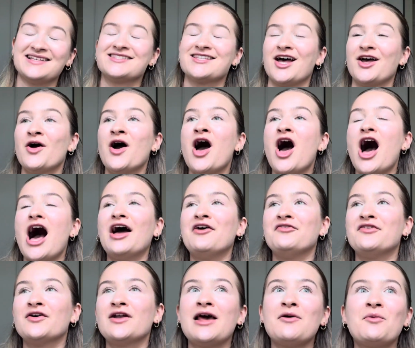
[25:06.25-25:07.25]
So I
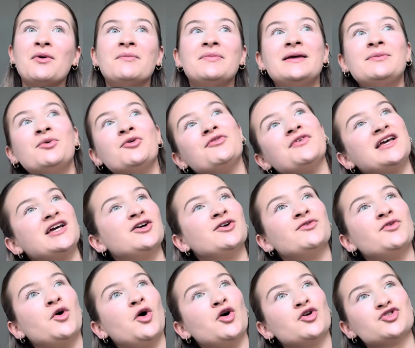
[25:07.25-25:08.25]
feel like when people think
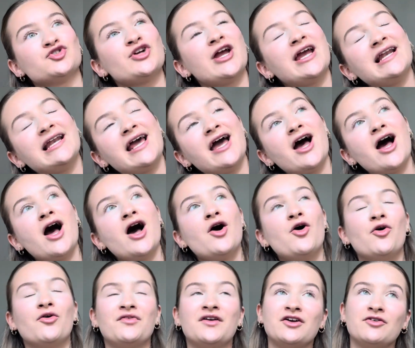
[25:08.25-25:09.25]
of Australia
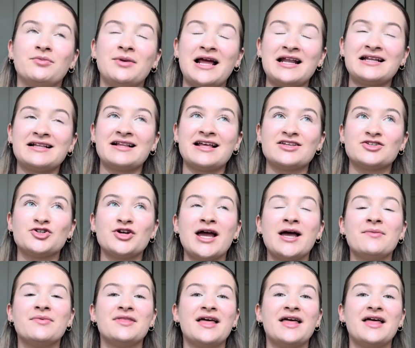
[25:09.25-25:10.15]
or think of planning their trip,